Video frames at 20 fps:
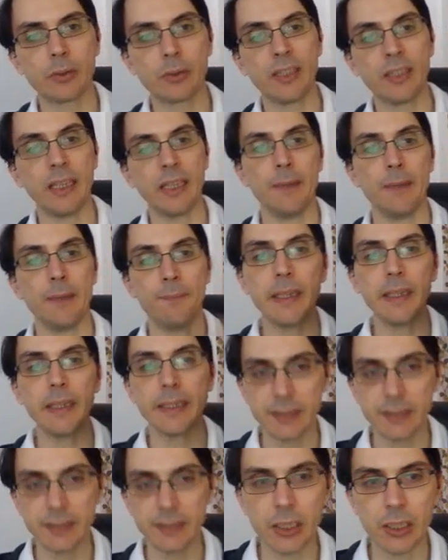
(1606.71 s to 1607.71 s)
the
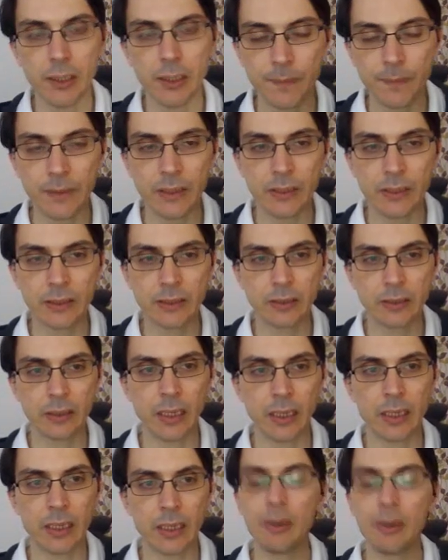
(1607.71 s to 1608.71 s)
efficacy of this
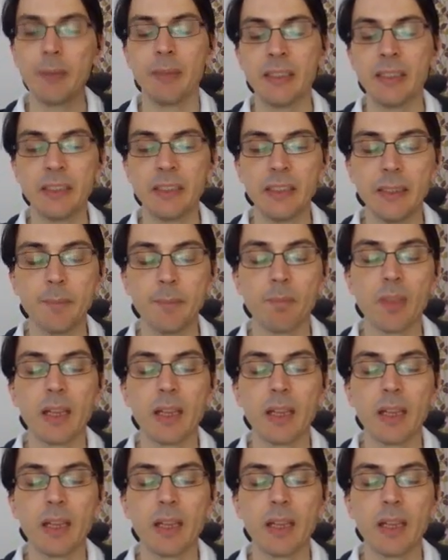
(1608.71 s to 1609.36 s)
uh, remedy,